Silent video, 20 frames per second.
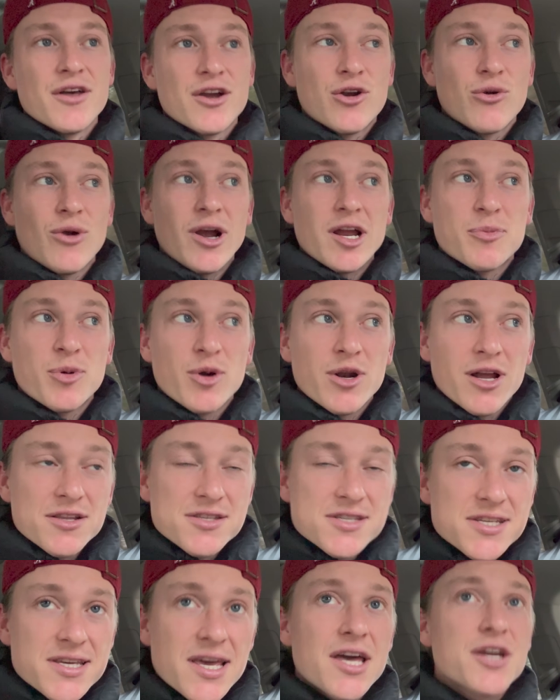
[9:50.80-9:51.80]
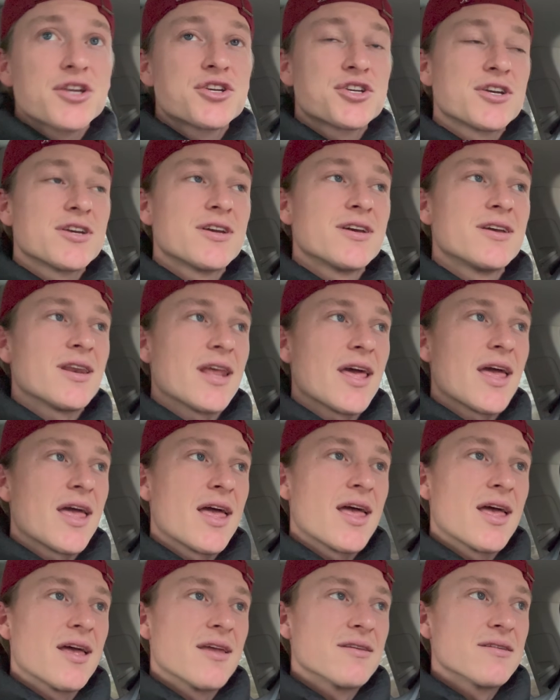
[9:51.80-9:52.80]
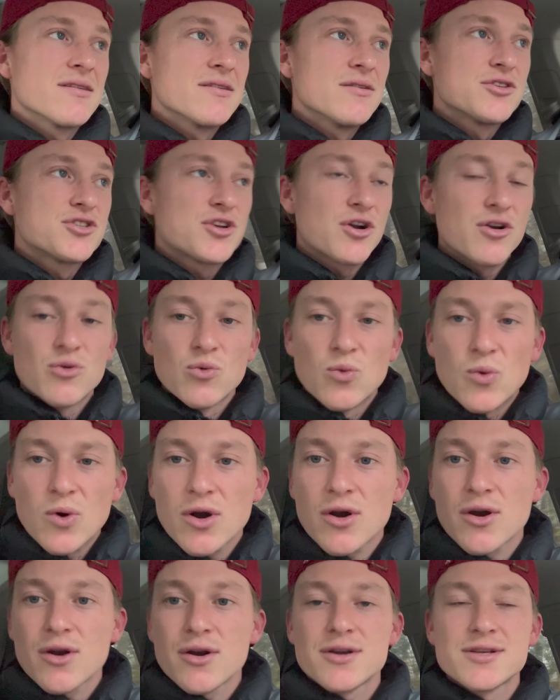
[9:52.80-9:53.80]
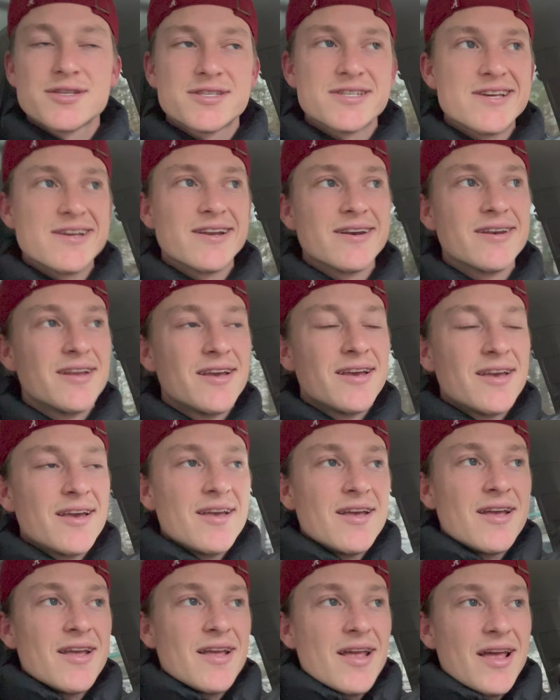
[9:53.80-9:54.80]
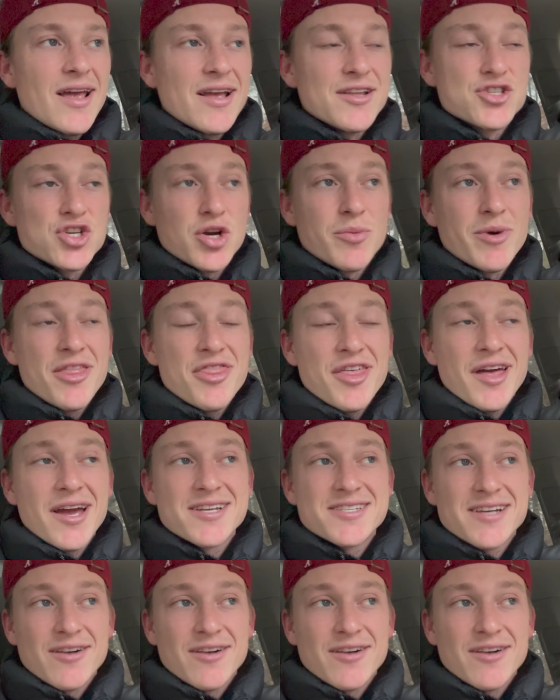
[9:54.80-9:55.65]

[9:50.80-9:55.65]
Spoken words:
correct pronunciation and certain words and so many things.